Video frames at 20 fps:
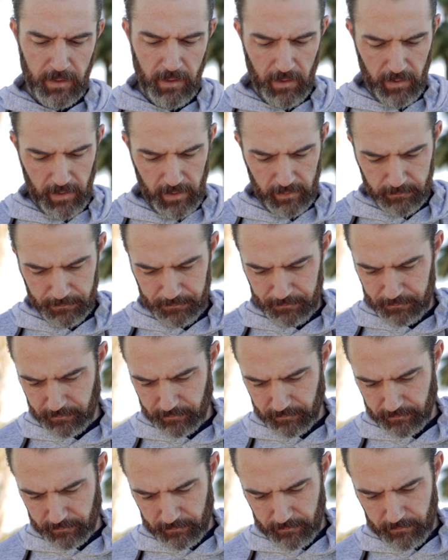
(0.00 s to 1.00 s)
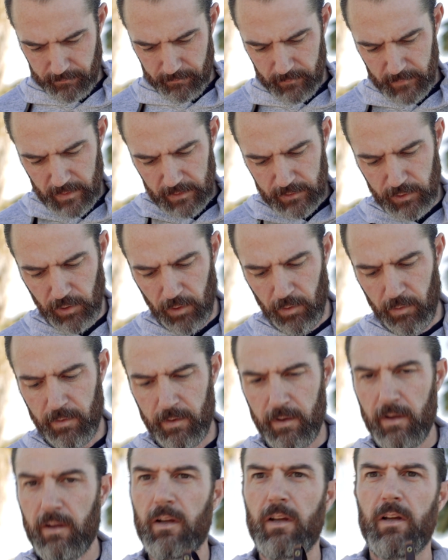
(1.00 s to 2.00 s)
All right, so
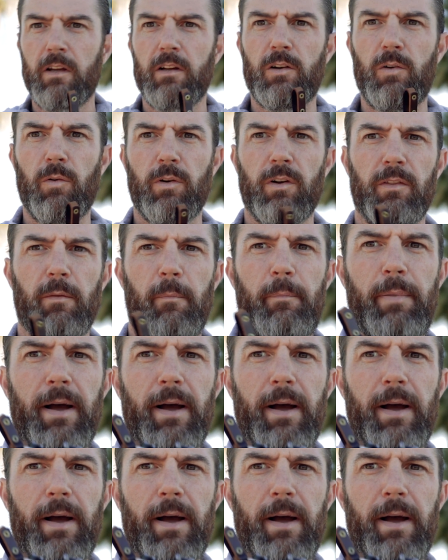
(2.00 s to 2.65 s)
going on the